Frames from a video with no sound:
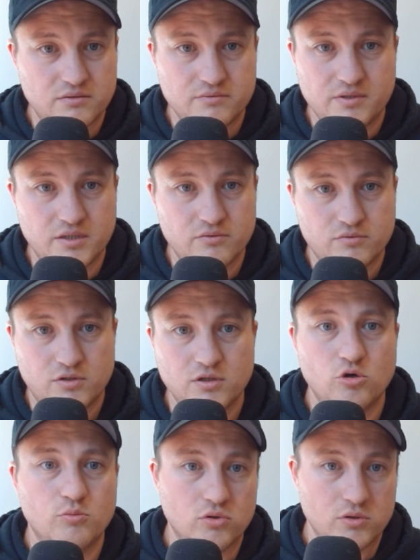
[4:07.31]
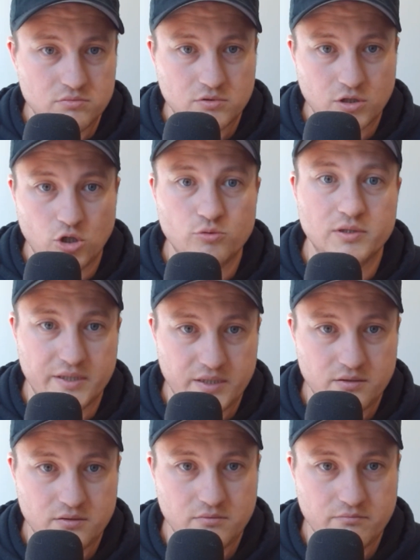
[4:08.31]
you know, globally
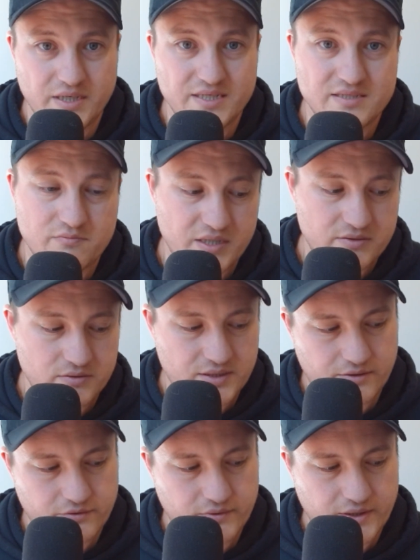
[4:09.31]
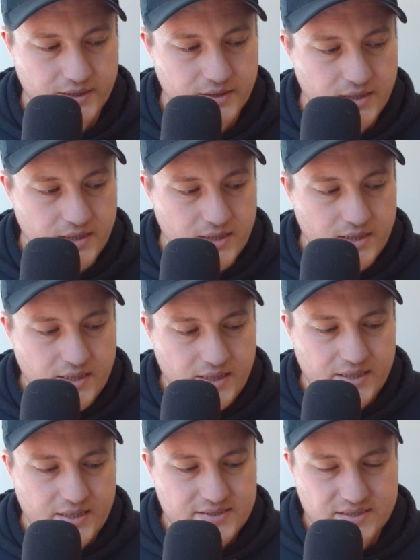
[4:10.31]
men's mental health, right?
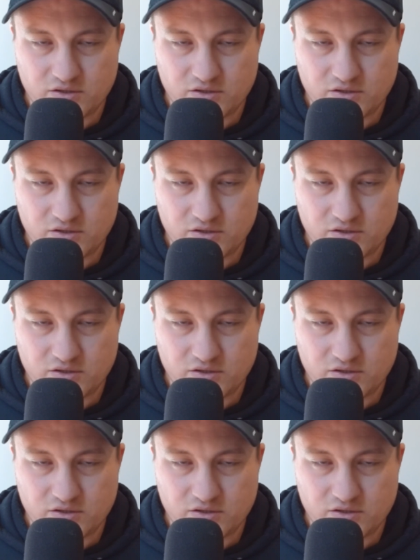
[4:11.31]
It's in